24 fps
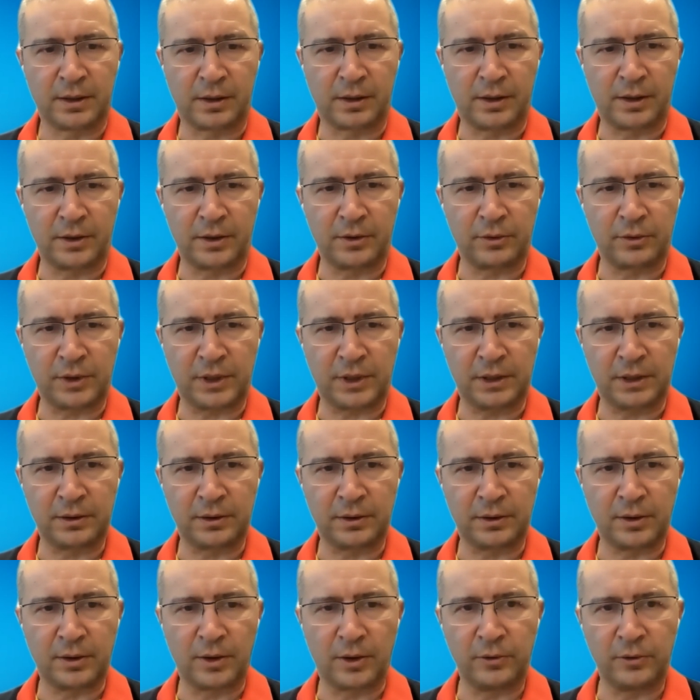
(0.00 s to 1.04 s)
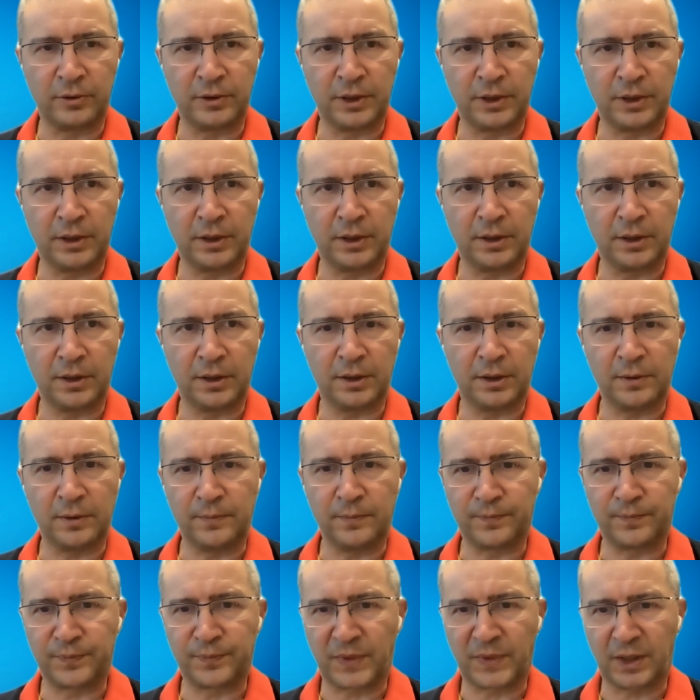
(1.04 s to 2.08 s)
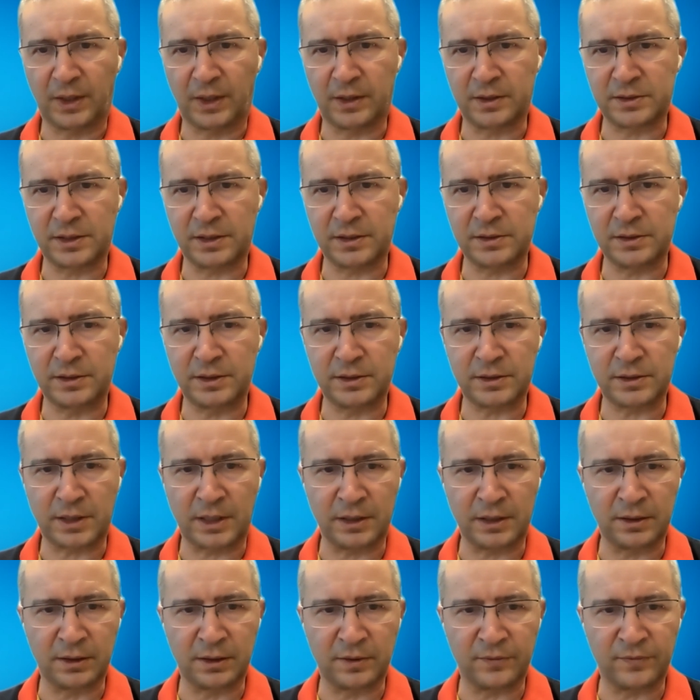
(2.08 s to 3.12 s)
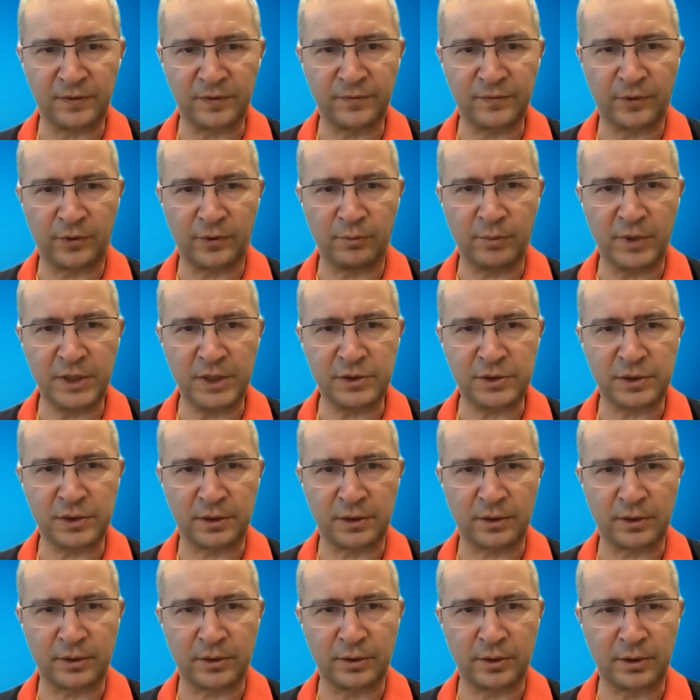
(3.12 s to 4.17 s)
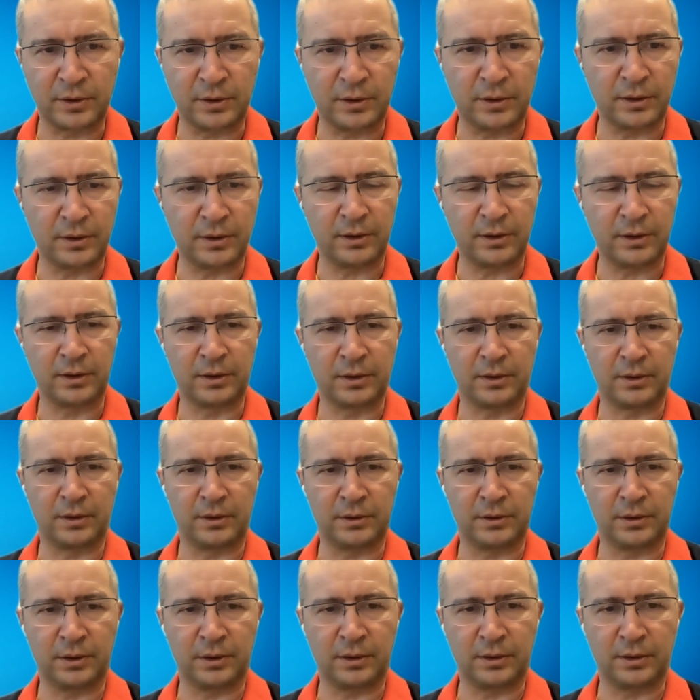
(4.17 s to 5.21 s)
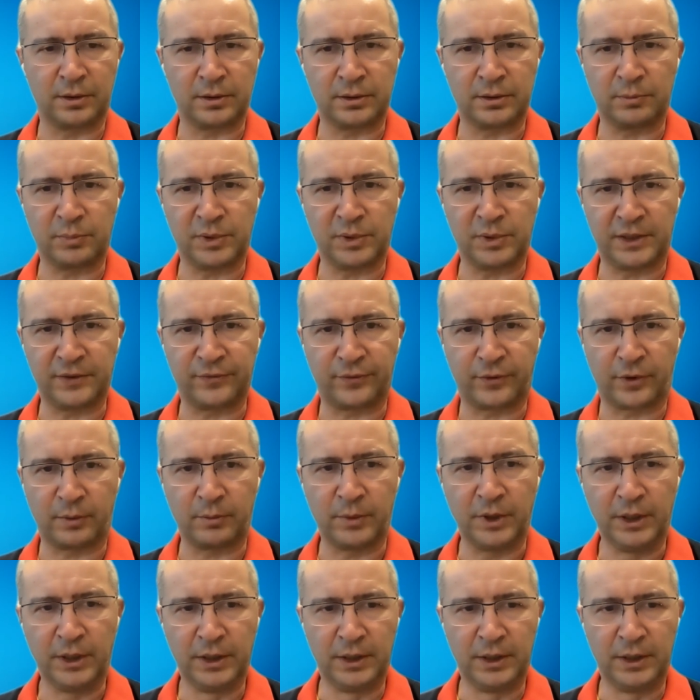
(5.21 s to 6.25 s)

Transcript: you can only access this kind of information on the platform.